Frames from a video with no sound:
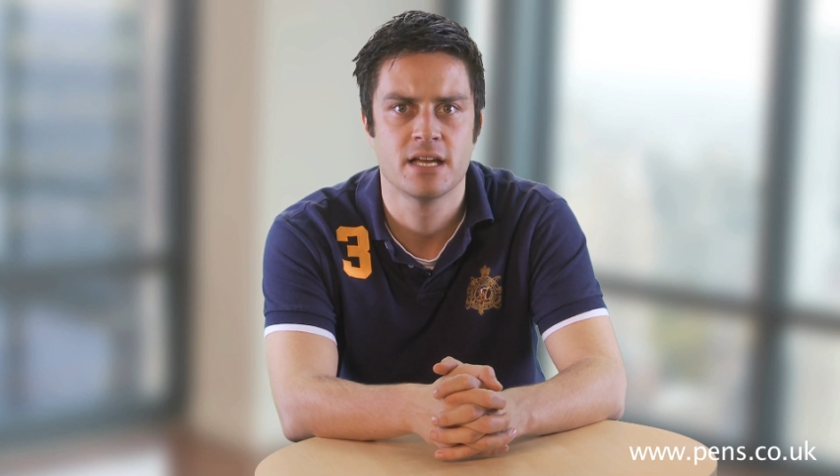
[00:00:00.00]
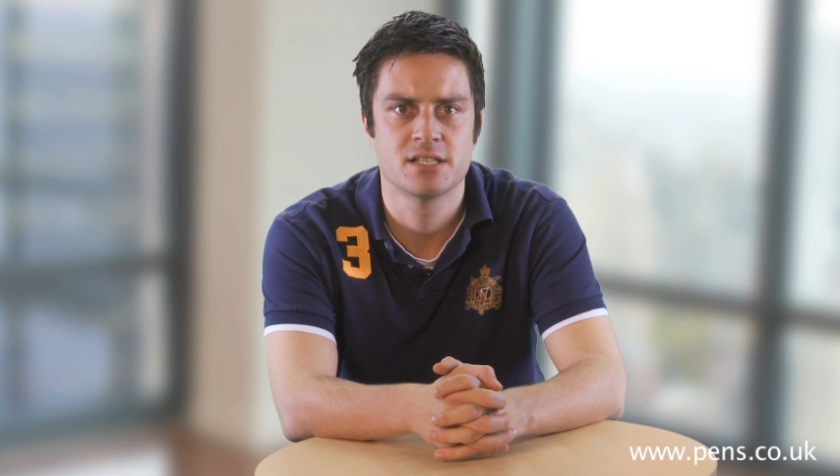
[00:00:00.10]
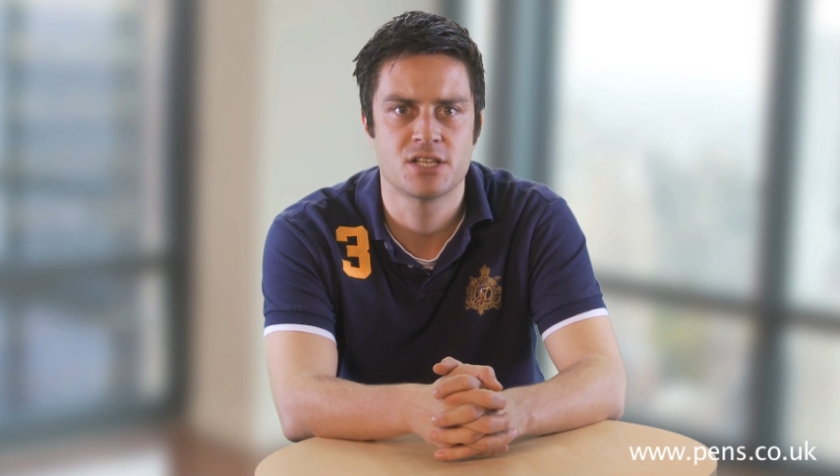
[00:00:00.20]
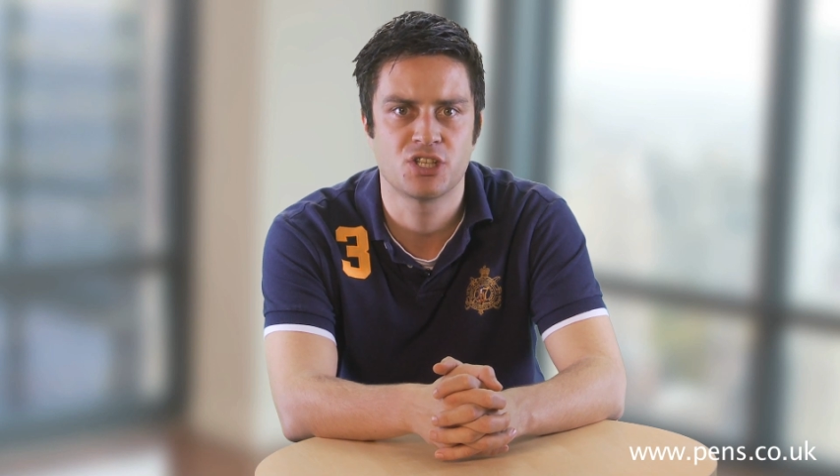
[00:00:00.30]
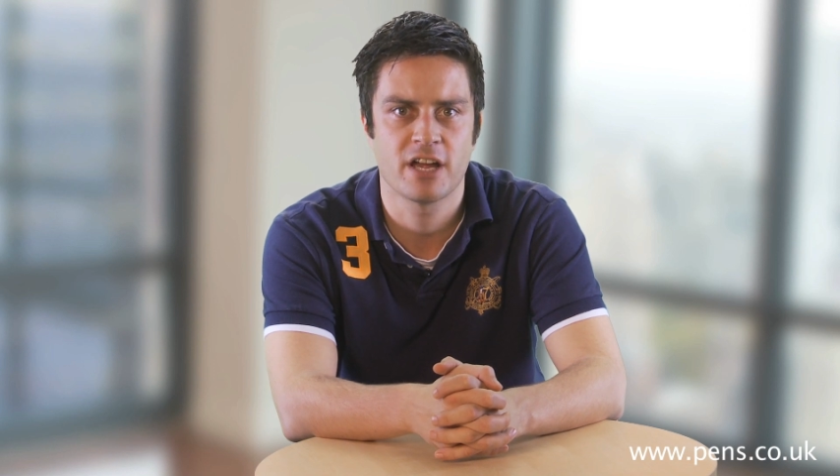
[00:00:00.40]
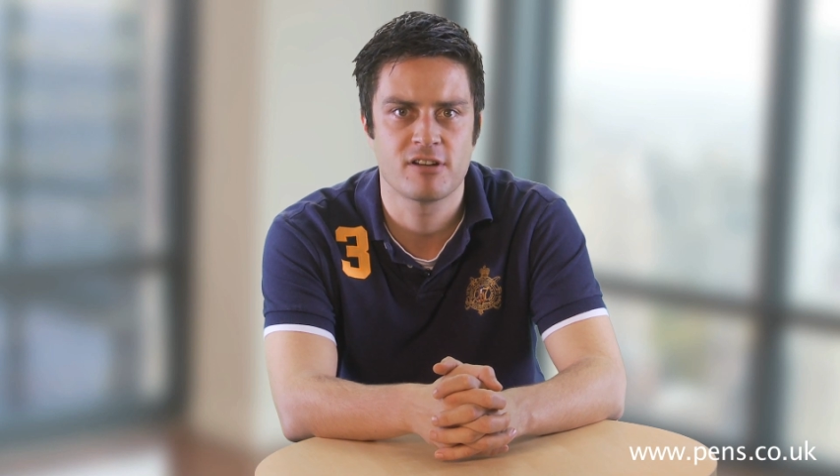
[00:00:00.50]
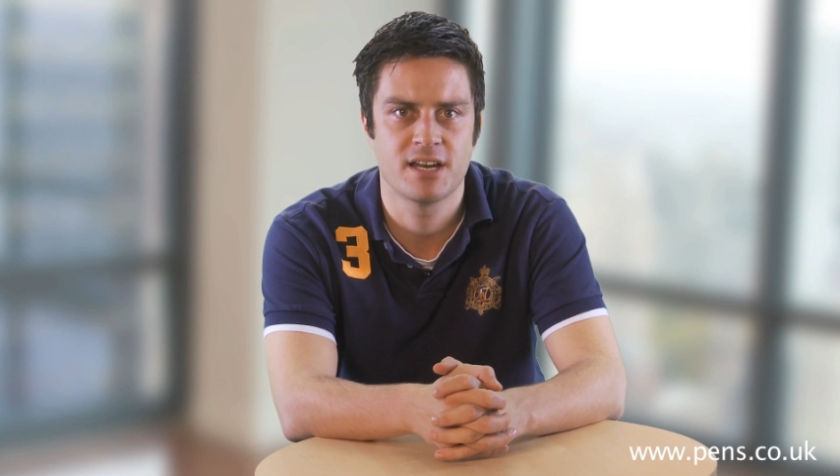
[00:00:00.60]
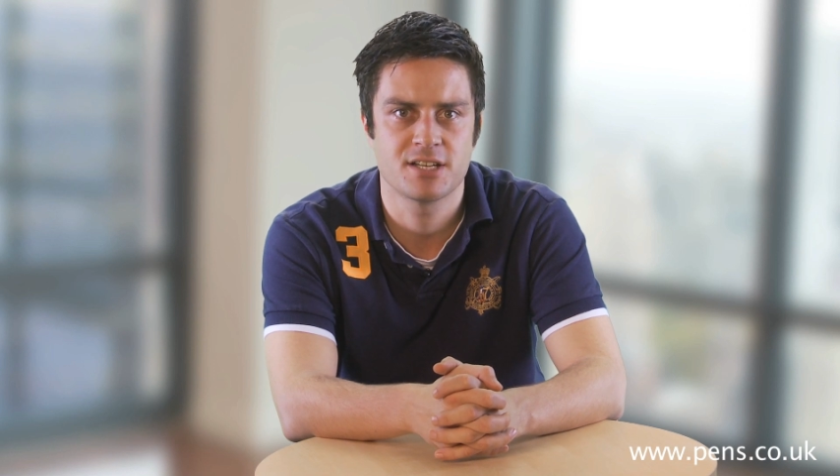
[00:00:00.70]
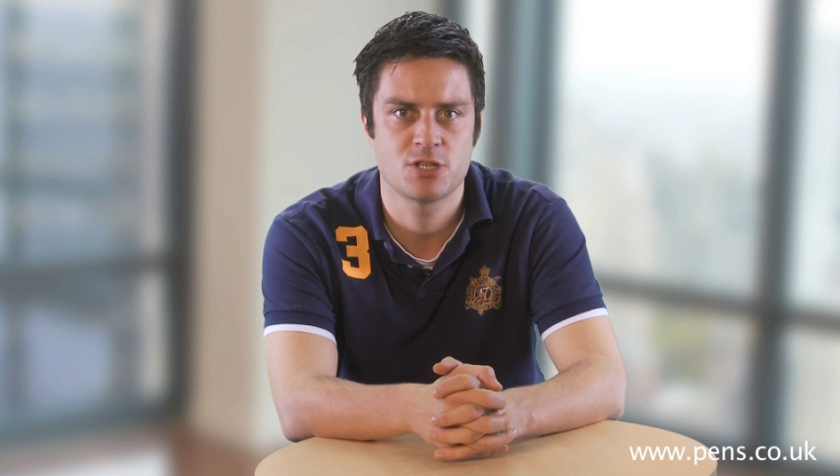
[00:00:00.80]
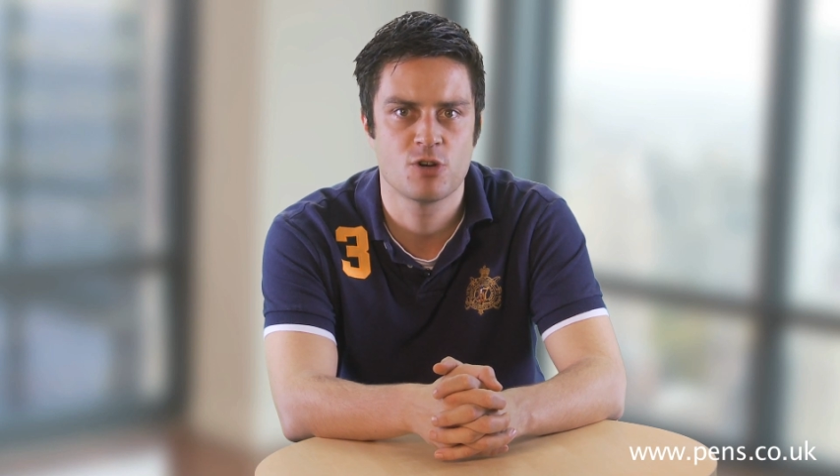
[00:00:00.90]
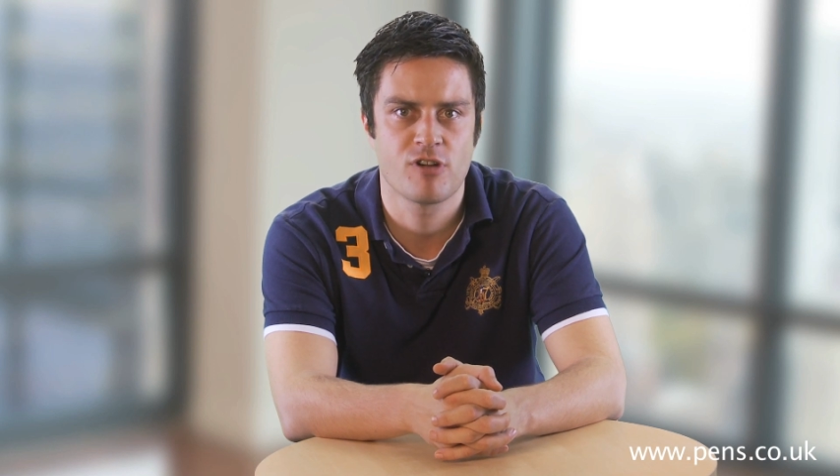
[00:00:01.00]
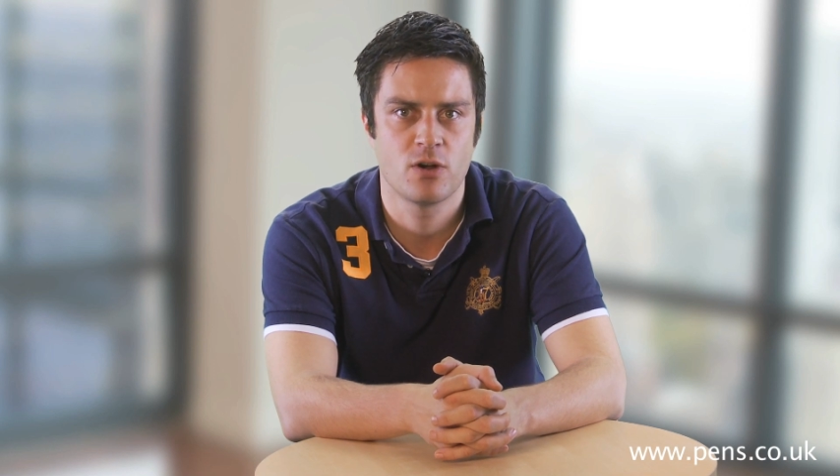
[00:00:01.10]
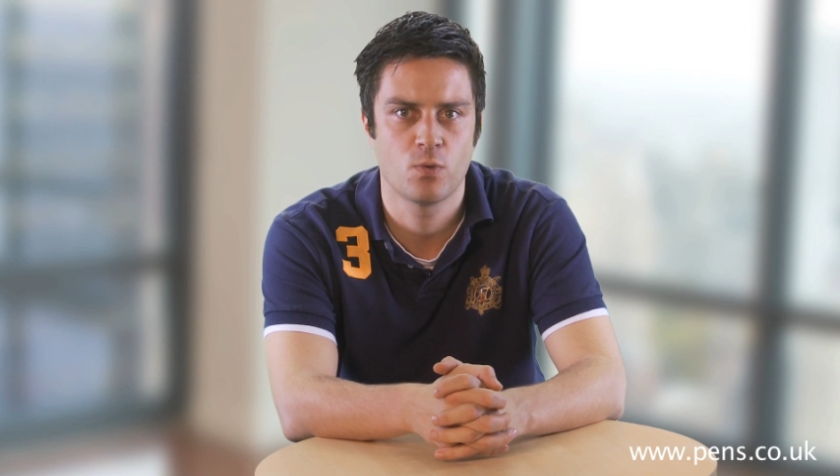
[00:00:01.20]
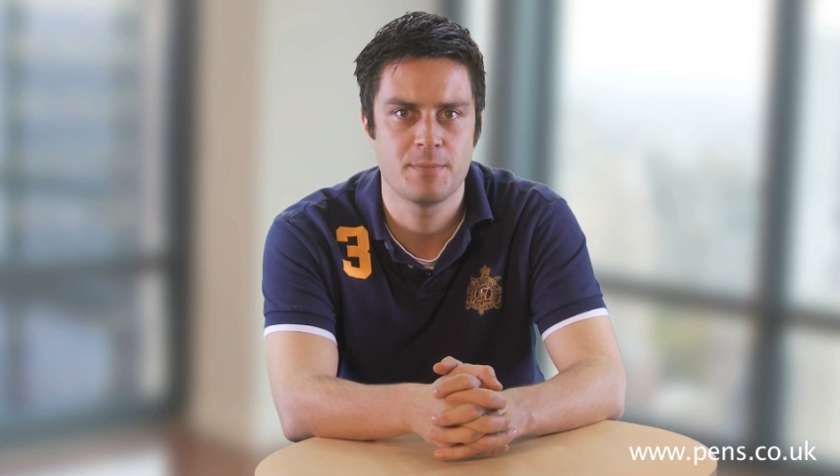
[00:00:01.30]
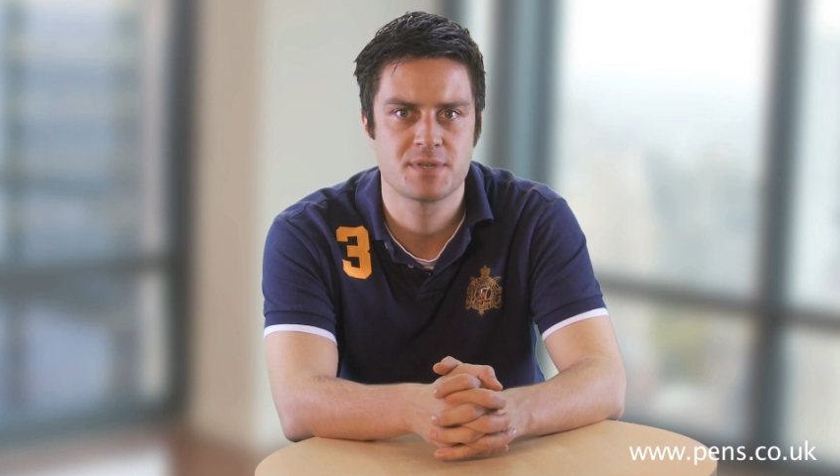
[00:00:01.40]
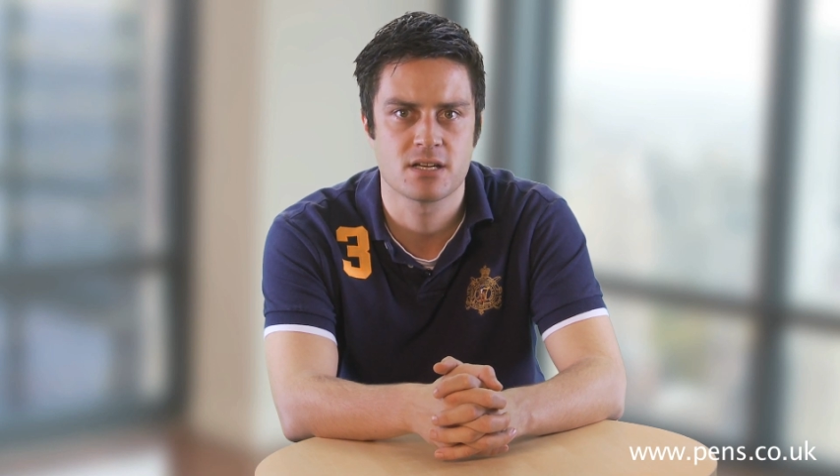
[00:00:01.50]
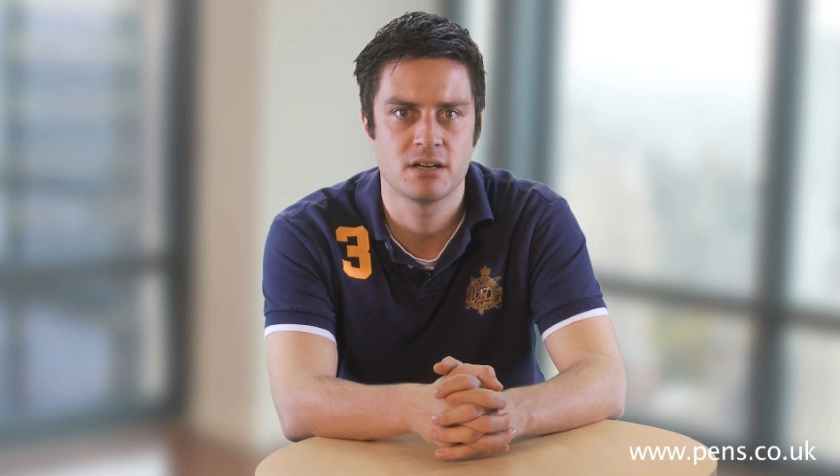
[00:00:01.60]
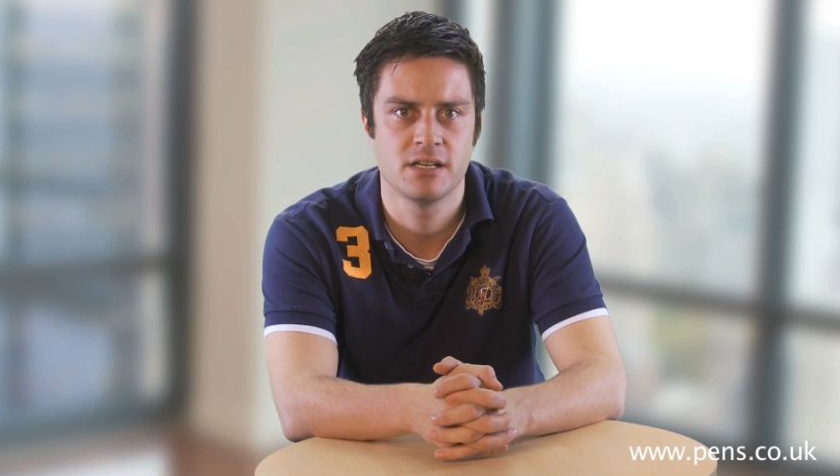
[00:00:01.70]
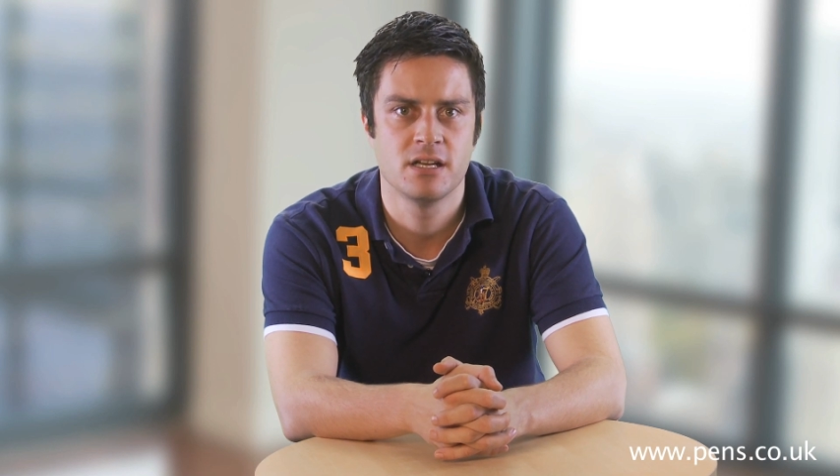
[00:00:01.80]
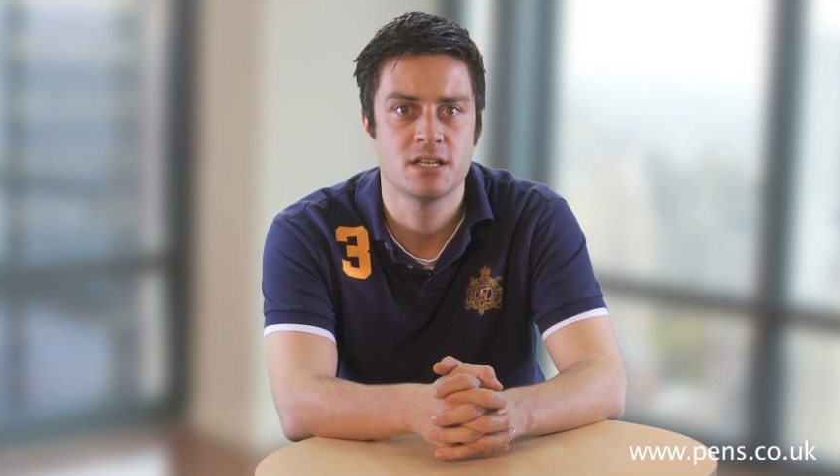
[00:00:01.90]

to share a link to your own website,